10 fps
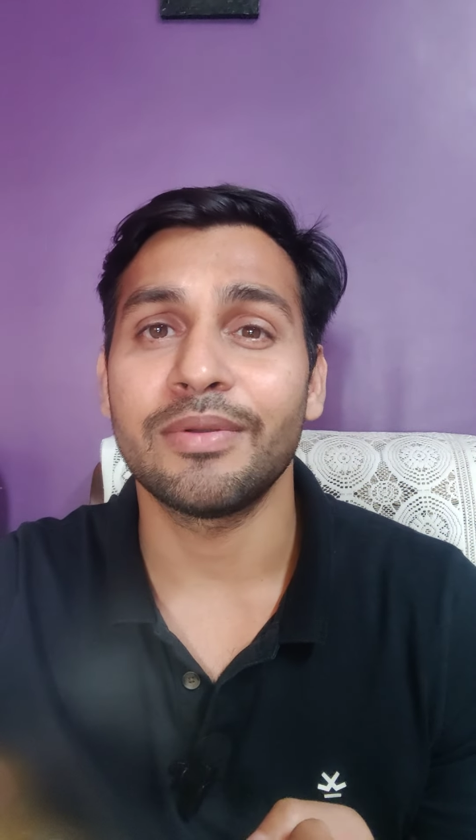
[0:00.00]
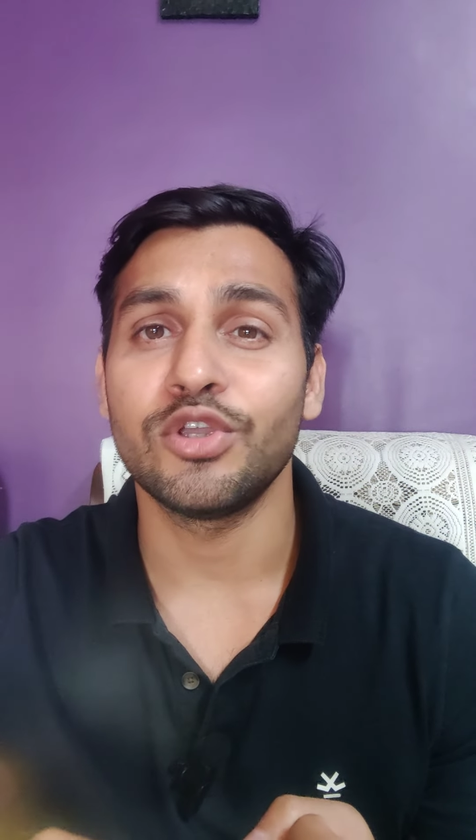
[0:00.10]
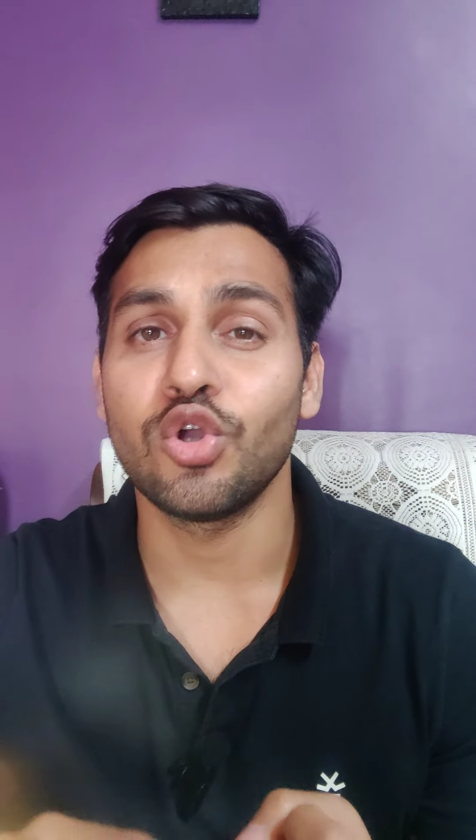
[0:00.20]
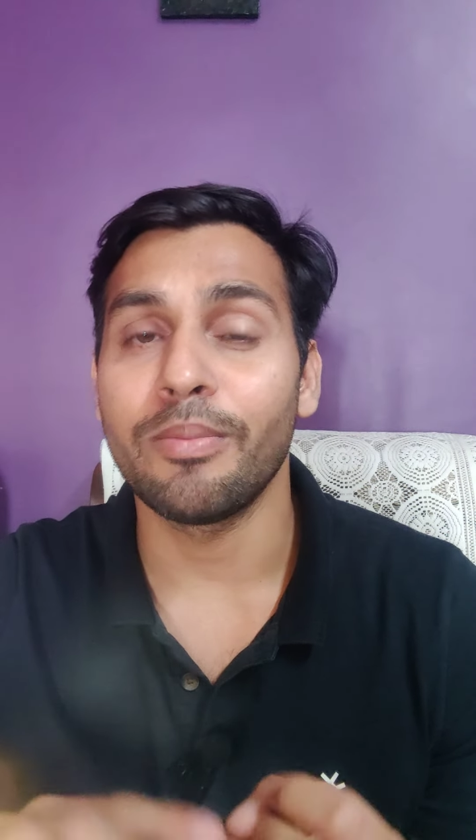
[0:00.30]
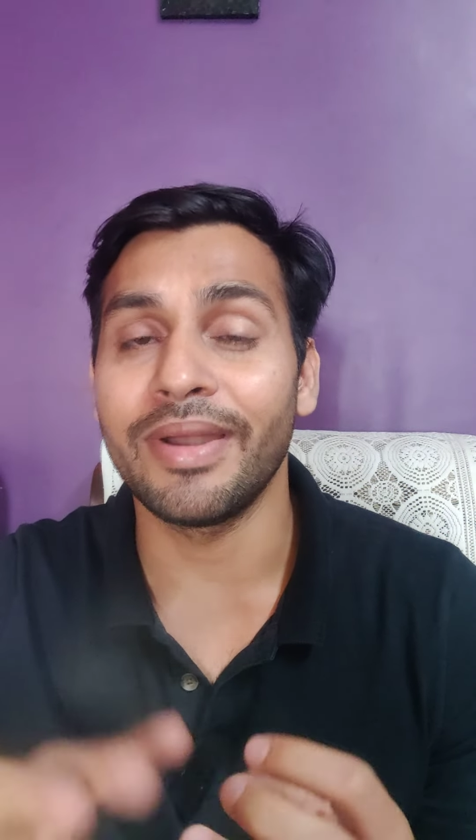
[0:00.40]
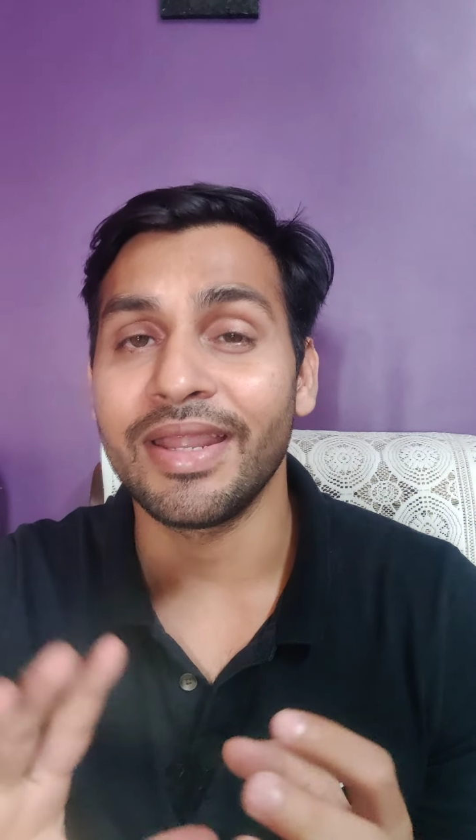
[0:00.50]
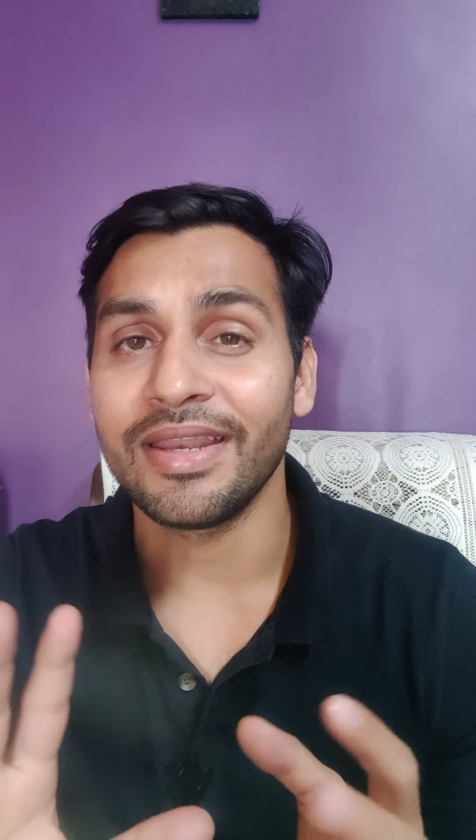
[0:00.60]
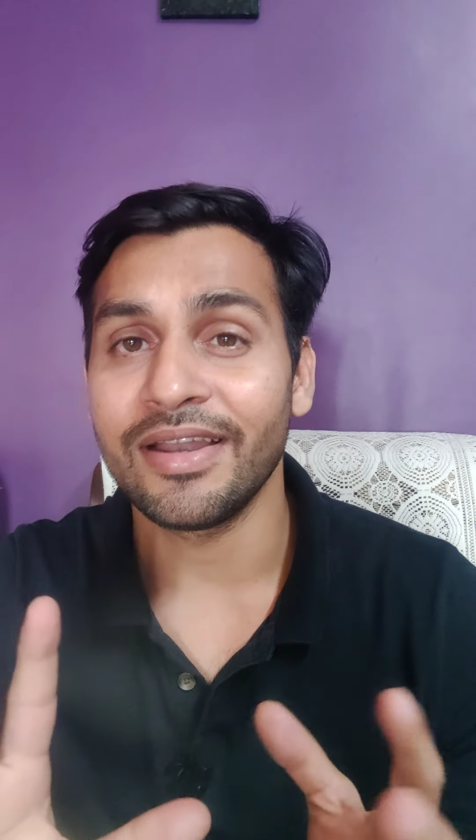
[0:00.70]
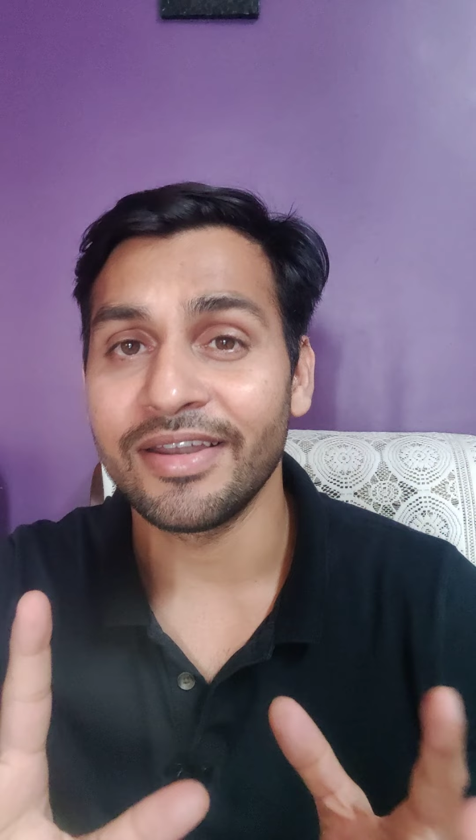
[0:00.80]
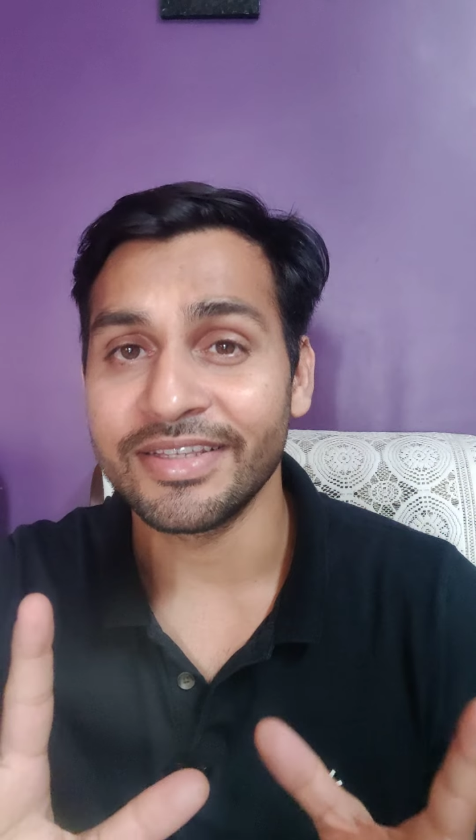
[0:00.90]
your
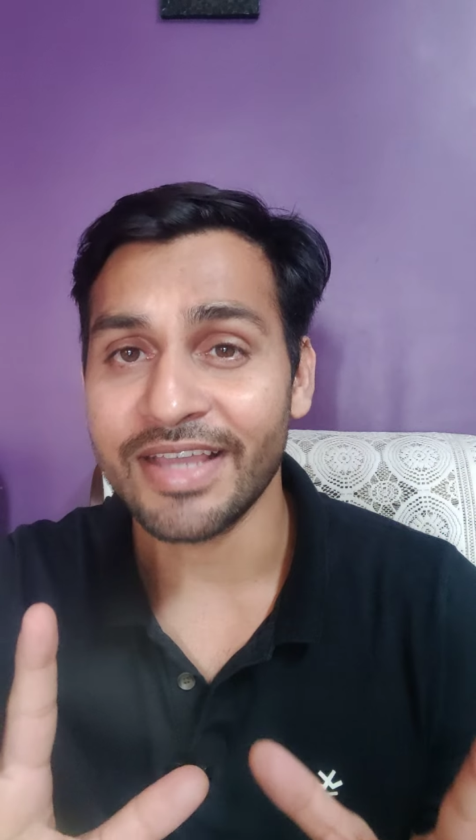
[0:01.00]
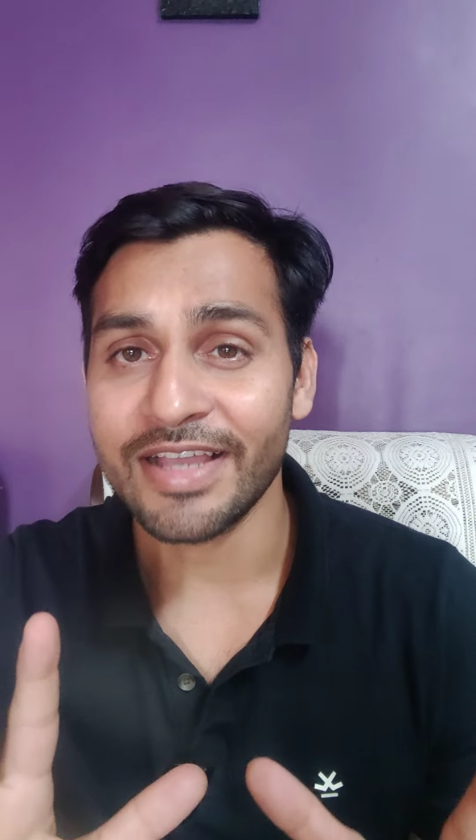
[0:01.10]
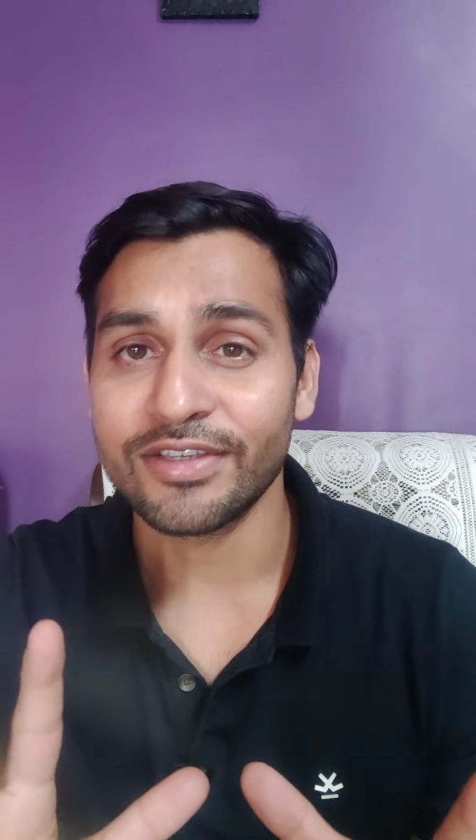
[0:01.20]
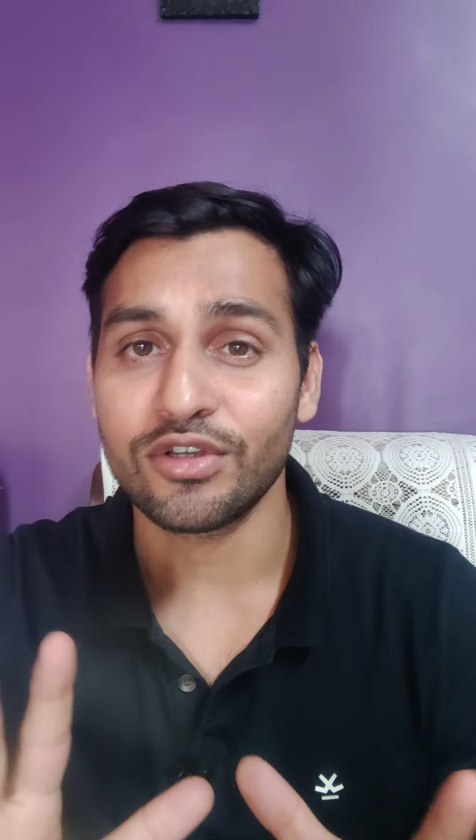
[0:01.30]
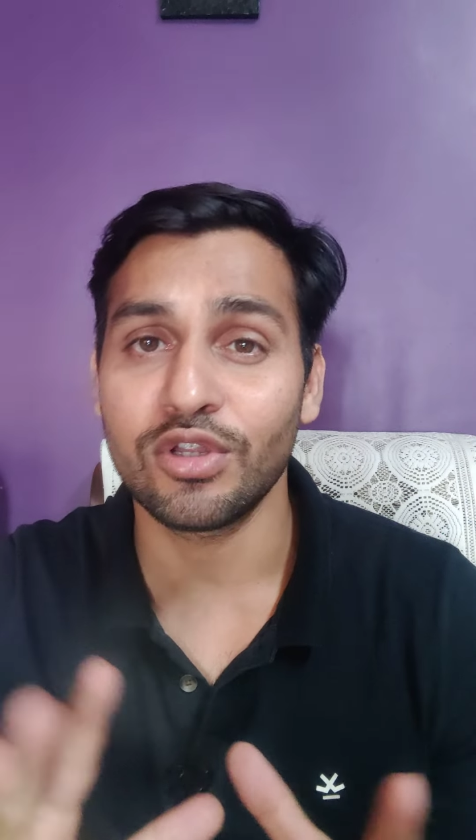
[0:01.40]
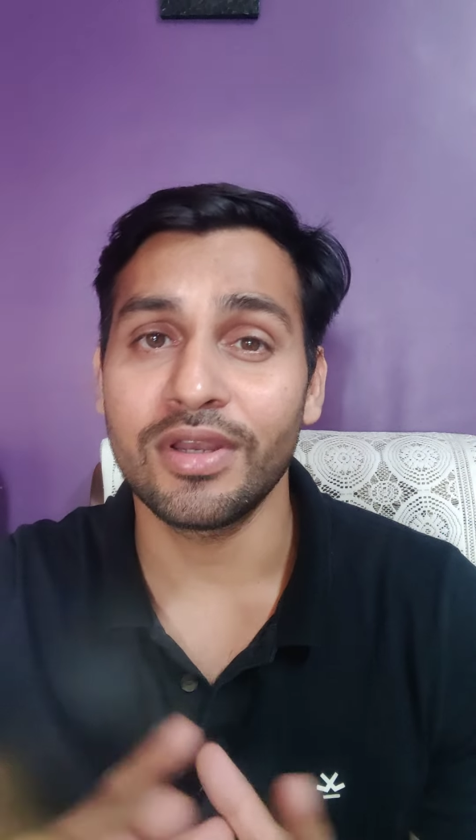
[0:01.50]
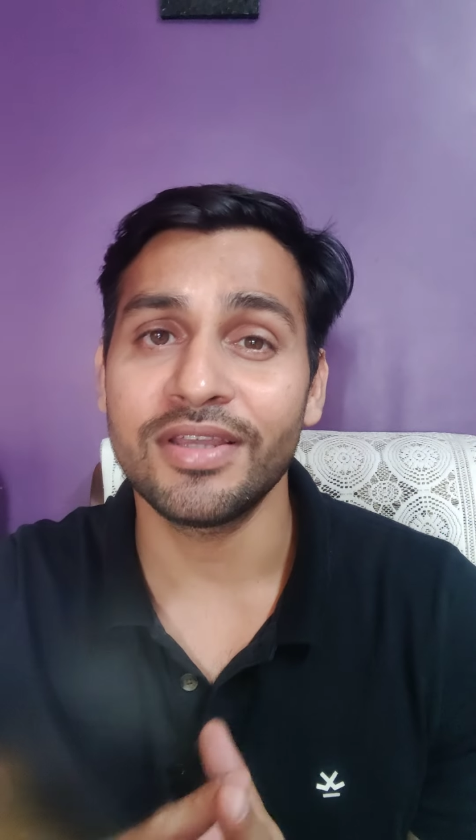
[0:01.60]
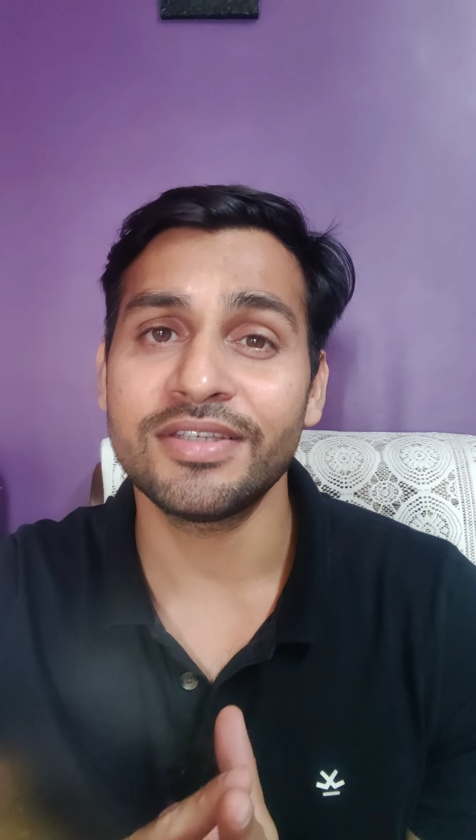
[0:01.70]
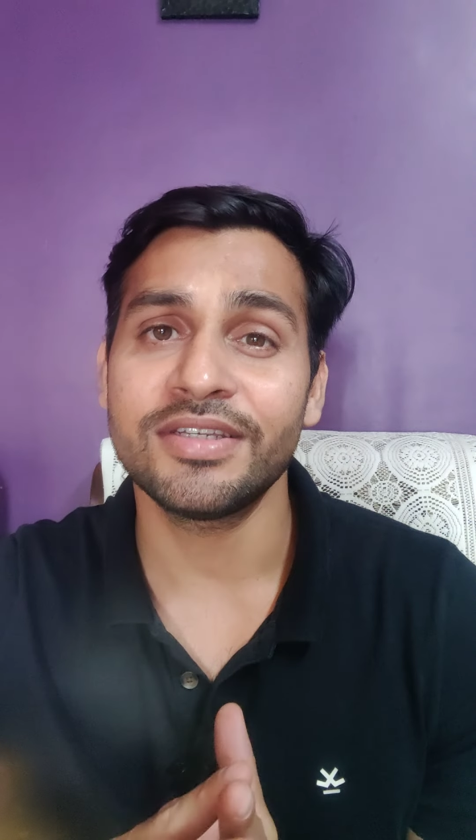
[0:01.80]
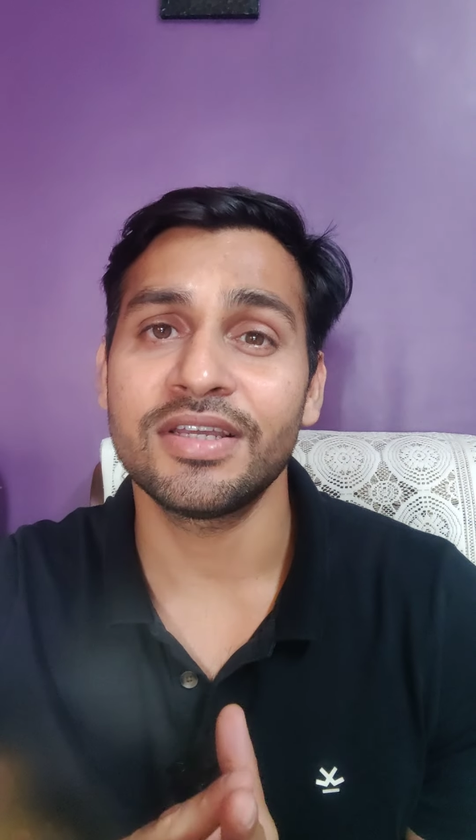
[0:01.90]
material desires on your
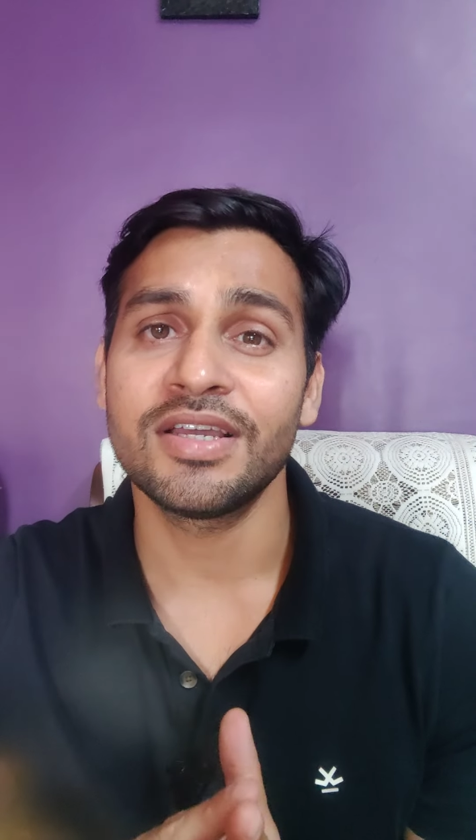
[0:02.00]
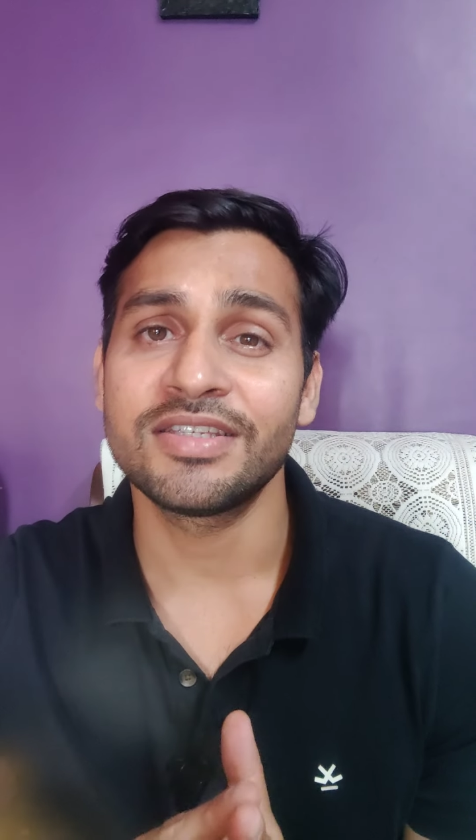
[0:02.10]
list,